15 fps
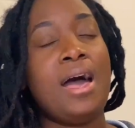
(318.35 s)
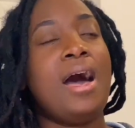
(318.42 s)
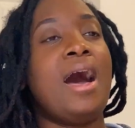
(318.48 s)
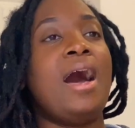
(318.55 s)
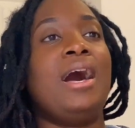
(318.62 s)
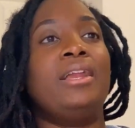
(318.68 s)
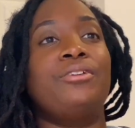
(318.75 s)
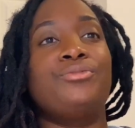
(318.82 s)

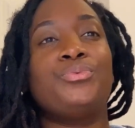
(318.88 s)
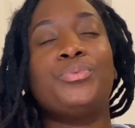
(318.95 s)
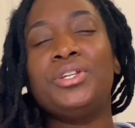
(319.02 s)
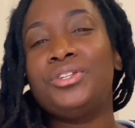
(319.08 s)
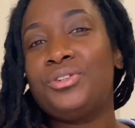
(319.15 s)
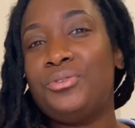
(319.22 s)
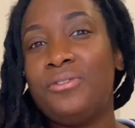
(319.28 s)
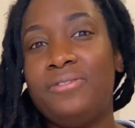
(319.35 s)
And we
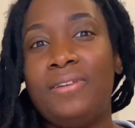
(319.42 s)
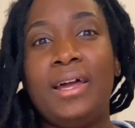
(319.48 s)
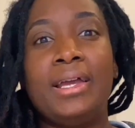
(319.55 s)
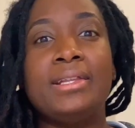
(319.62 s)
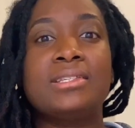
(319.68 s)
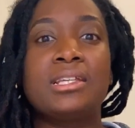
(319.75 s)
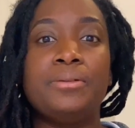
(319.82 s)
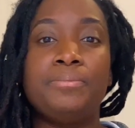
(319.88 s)
know
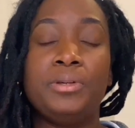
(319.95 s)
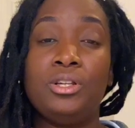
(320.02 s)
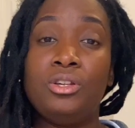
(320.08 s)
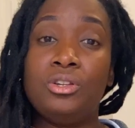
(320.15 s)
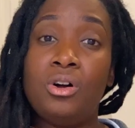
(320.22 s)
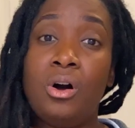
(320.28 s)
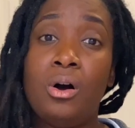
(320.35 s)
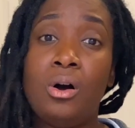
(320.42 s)
flights could be
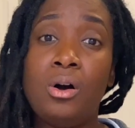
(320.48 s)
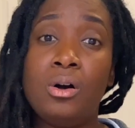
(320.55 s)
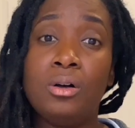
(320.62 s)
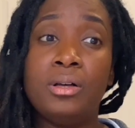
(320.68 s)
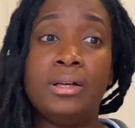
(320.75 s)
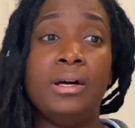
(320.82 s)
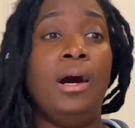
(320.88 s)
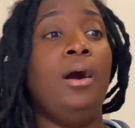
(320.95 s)

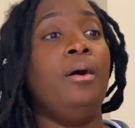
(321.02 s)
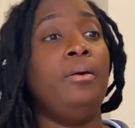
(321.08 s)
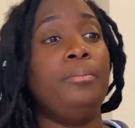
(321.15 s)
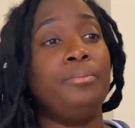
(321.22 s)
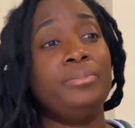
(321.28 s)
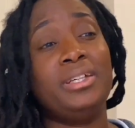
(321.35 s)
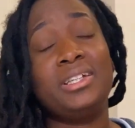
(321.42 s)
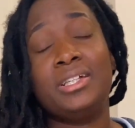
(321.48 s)
long,
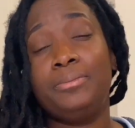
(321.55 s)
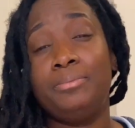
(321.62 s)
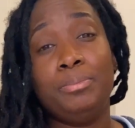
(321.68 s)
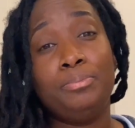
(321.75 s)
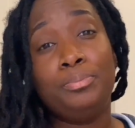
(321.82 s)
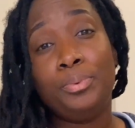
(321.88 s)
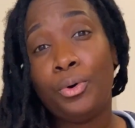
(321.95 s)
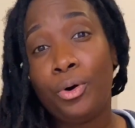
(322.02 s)
it could be
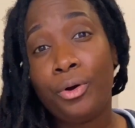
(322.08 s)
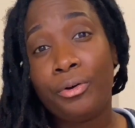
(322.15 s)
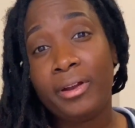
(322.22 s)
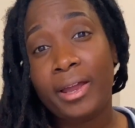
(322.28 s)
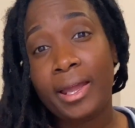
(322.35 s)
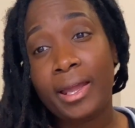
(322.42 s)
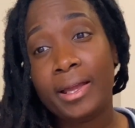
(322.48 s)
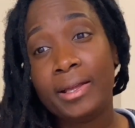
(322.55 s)

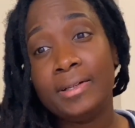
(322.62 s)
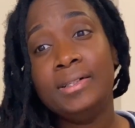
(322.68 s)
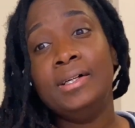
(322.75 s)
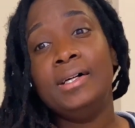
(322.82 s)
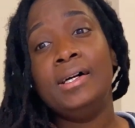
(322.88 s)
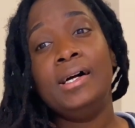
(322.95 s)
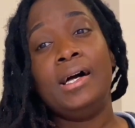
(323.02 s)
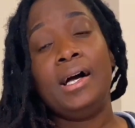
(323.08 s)
boring,
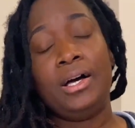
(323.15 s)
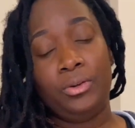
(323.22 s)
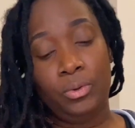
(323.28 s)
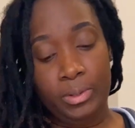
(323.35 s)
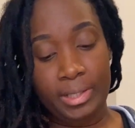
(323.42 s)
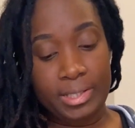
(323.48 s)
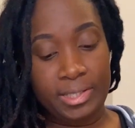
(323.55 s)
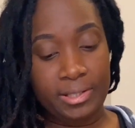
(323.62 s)
and all
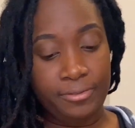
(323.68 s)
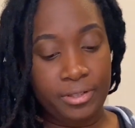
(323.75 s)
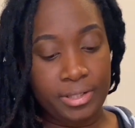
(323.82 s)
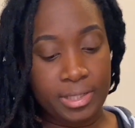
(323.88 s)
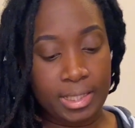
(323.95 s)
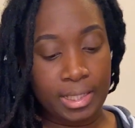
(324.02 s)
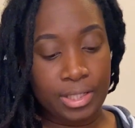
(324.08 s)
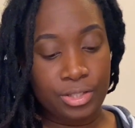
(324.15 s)
these different
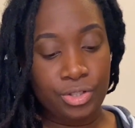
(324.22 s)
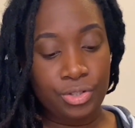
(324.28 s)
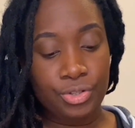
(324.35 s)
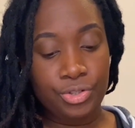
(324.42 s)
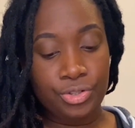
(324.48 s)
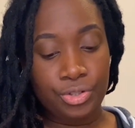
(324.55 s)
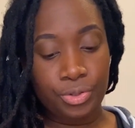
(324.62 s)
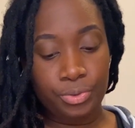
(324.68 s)
things.
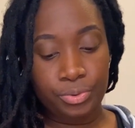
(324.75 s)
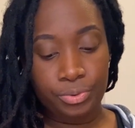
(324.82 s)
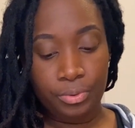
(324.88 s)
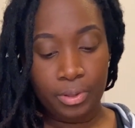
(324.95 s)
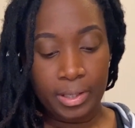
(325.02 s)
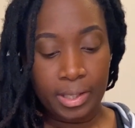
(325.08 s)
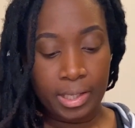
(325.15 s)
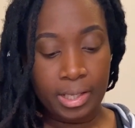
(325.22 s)
So
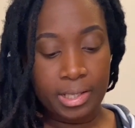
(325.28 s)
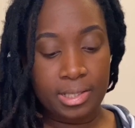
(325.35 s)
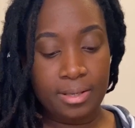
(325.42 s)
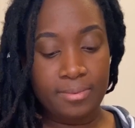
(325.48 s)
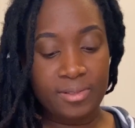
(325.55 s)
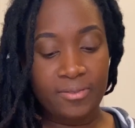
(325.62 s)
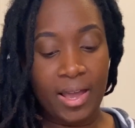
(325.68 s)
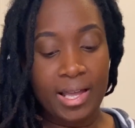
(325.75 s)
in
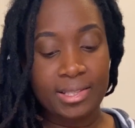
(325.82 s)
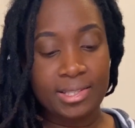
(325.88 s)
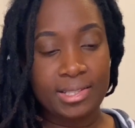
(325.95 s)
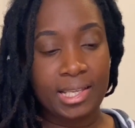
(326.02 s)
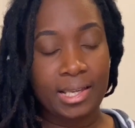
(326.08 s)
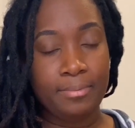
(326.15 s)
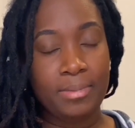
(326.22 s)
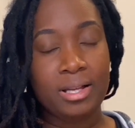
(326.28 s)
terms of
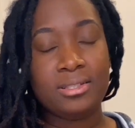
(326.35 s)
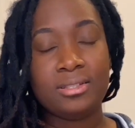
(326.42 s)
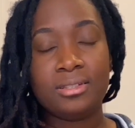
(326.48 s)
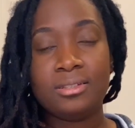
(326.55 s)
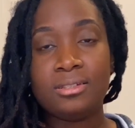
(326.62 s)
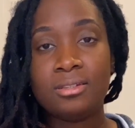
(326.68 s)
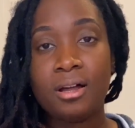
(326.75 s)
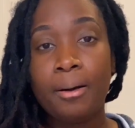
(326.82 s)
entertainment,
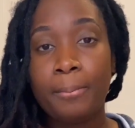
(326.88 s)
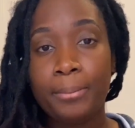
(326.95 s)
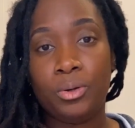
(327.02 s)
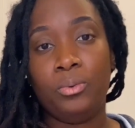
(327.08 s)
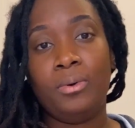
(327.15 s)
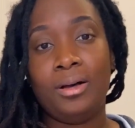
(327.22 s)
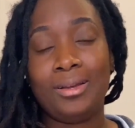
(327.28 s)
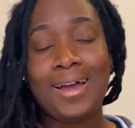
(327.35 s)
number
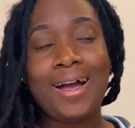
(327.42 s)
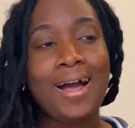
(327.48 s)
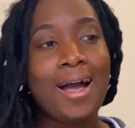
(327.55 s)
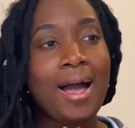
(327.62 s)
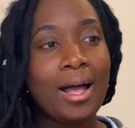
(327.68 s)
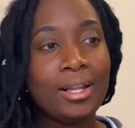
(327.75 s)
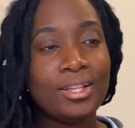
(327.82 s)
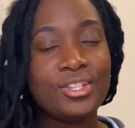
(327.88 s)
one,
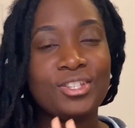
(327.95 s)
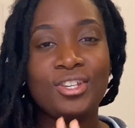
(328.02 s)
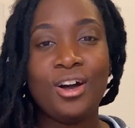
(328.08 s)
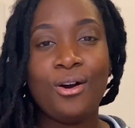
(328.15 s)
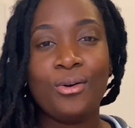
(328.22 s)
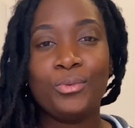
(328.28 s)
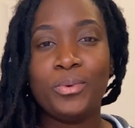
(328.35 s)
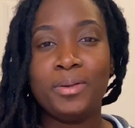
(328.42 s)
hands
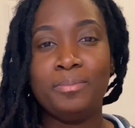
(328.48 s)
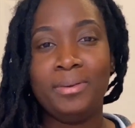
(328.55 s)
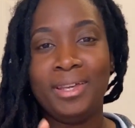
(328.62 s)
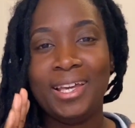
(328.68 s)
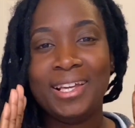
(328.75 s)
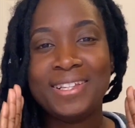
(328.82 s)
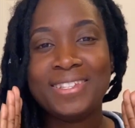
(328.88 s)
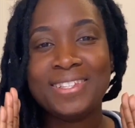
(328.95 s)
down, would be
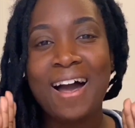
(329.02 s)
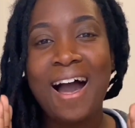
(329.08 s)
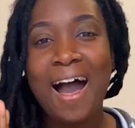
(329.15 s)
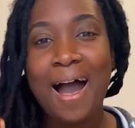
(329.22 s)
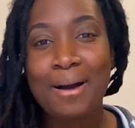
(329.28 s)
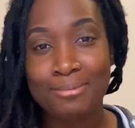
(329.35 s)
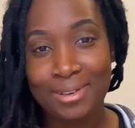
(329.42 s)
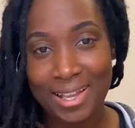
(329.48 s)
a
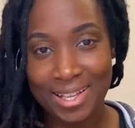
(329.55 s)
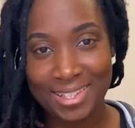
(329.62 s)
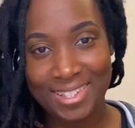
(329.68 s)
tablet.